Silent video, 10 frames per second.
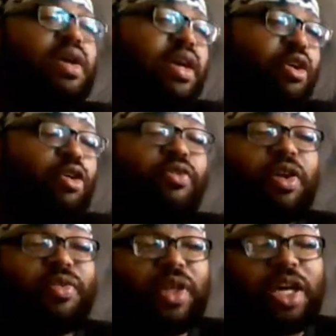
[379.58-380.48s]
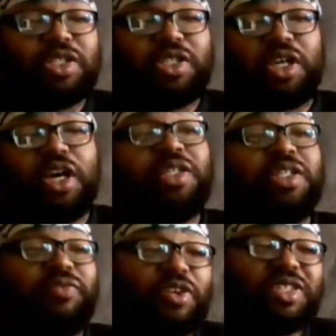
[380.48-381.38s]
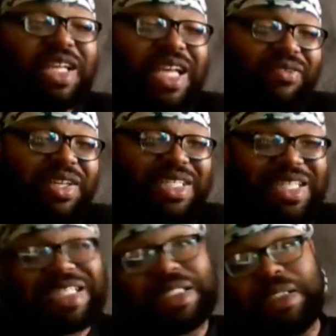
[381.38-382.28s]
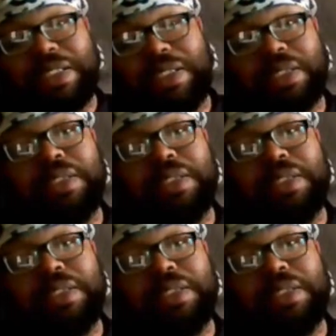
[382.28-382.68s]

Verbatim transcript: go over a thousand yards his first eleven seasons.